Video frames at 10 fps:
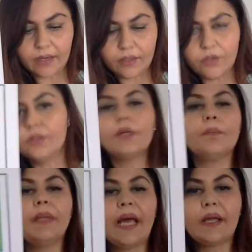the
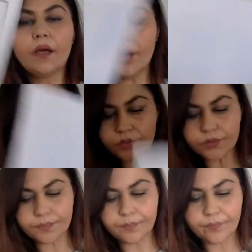blank cards.
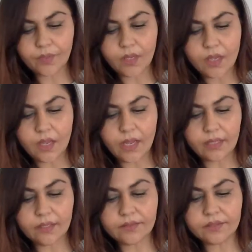And
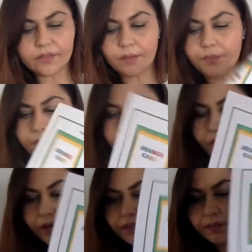this is number
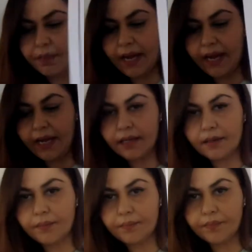cards back.
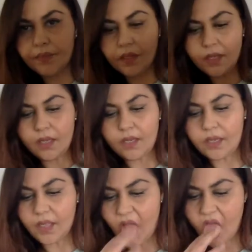
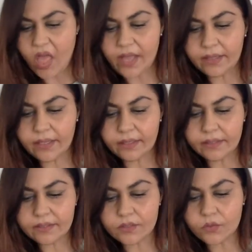And then
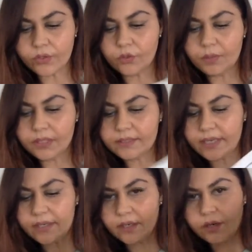this is going to be the
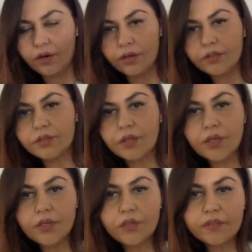setting cards.
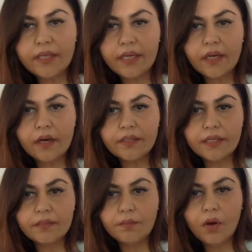So the setting cards
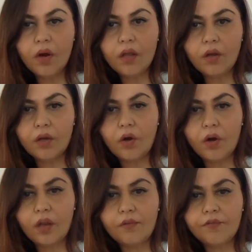has a mall, a
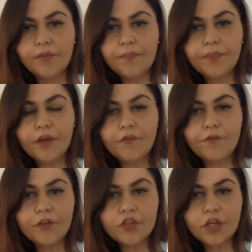golf, a
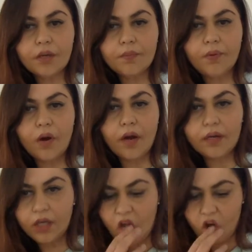fishing
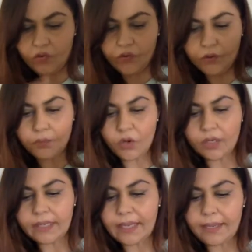pond, a football
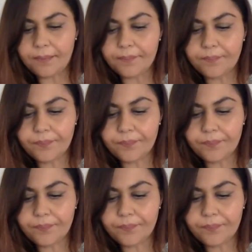game,